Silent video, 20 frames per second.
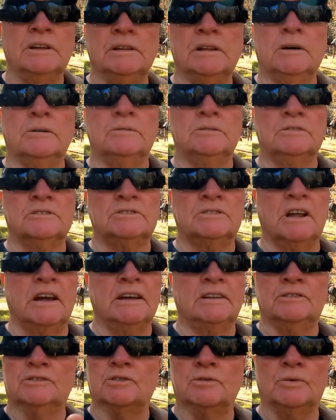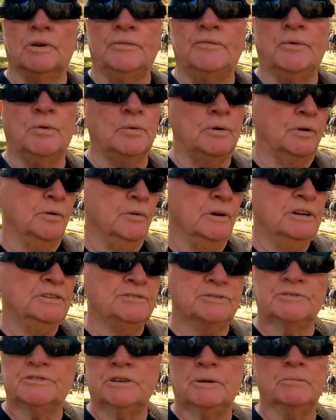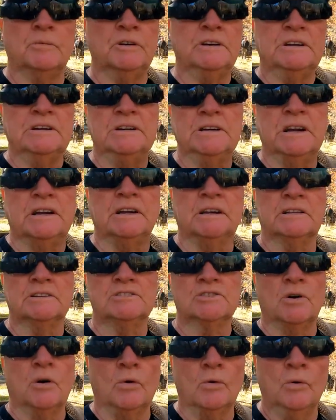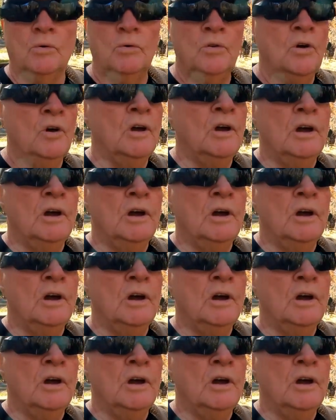That was like 34 degrees or some ridiculous cold,